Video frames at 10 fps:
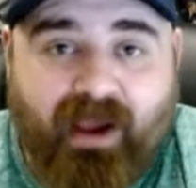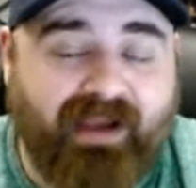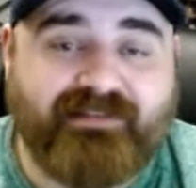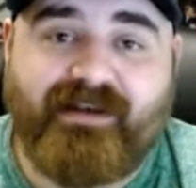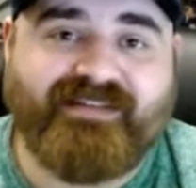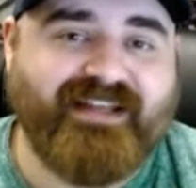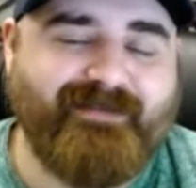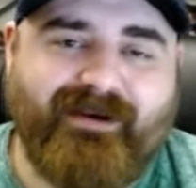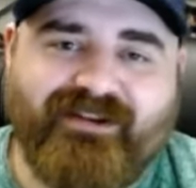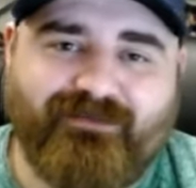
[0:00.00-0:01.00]
I saw St.
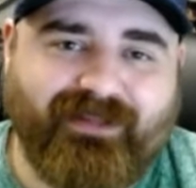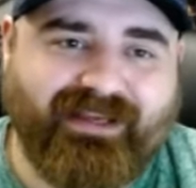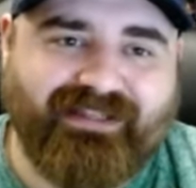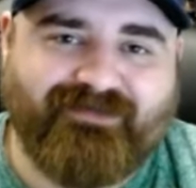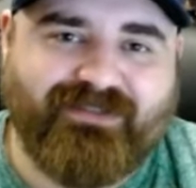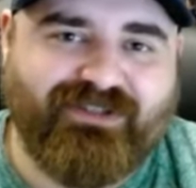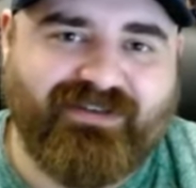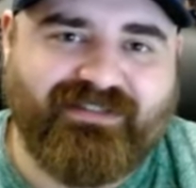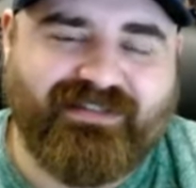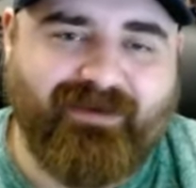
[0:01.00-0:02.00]
Mary's play against
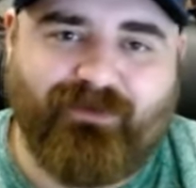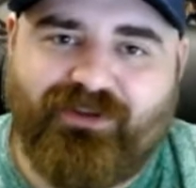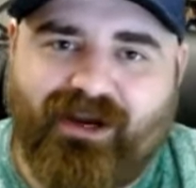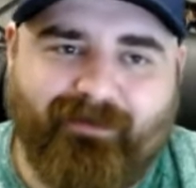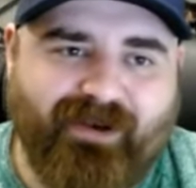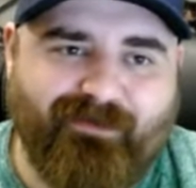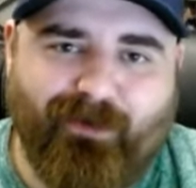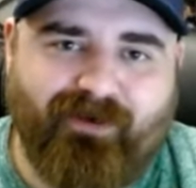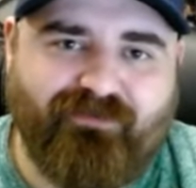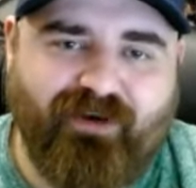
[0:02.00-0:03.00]
Missouri State. We'll talk about it
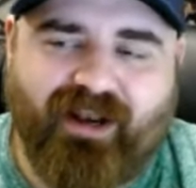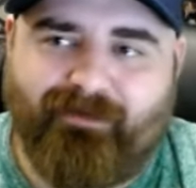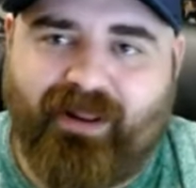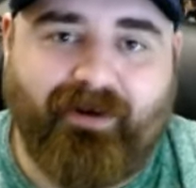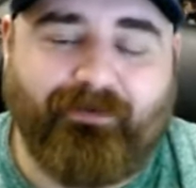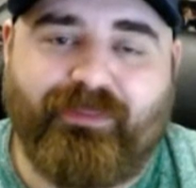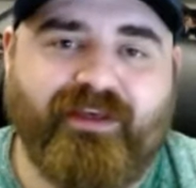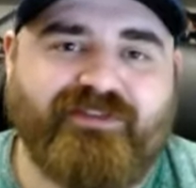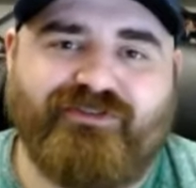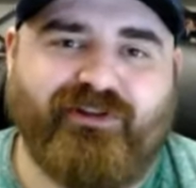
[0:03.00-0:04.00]
more on Friday, but I don't
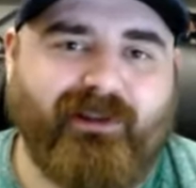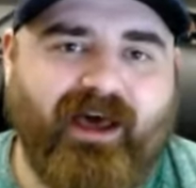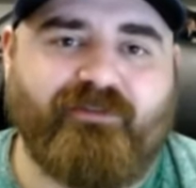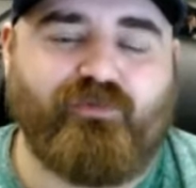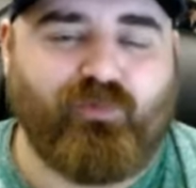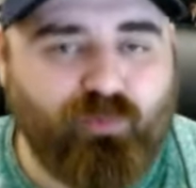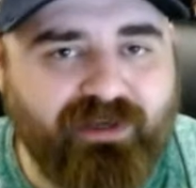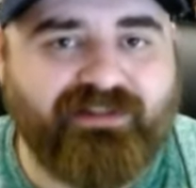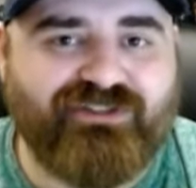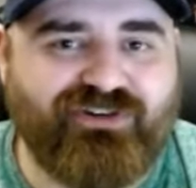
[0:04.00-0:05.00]
think there's a lot of
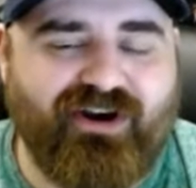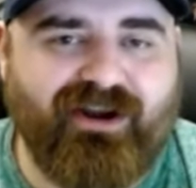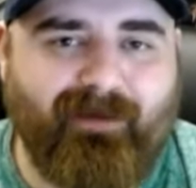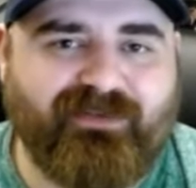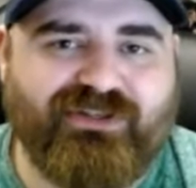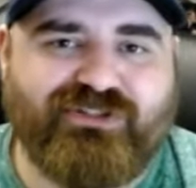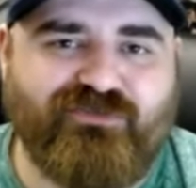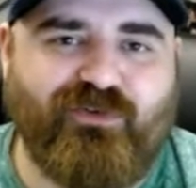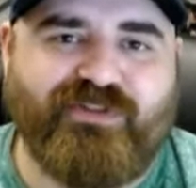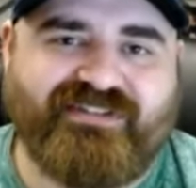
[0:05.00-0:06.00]
really strong competition
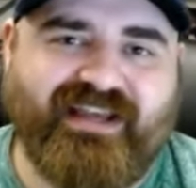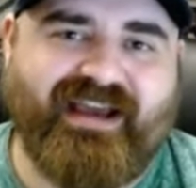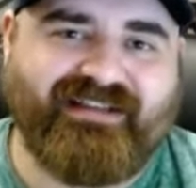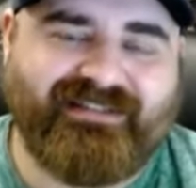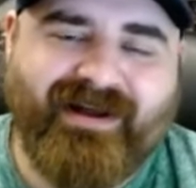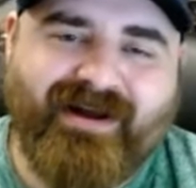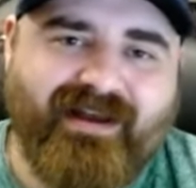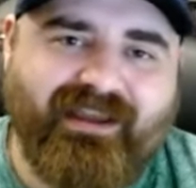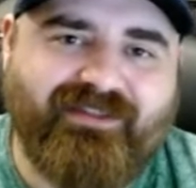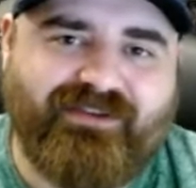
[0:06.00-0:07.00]
for the Zags
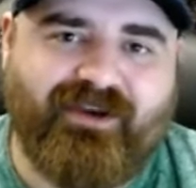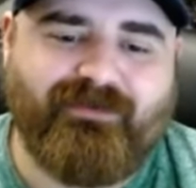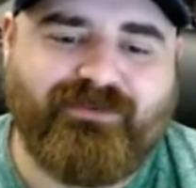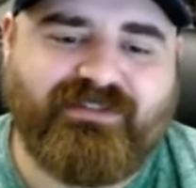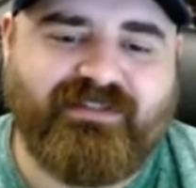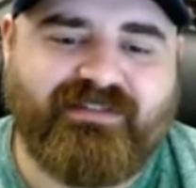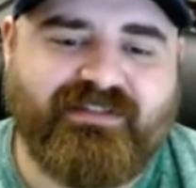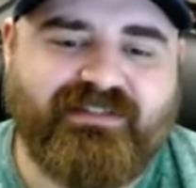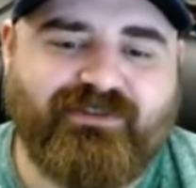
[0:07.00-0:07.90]
in the WCC.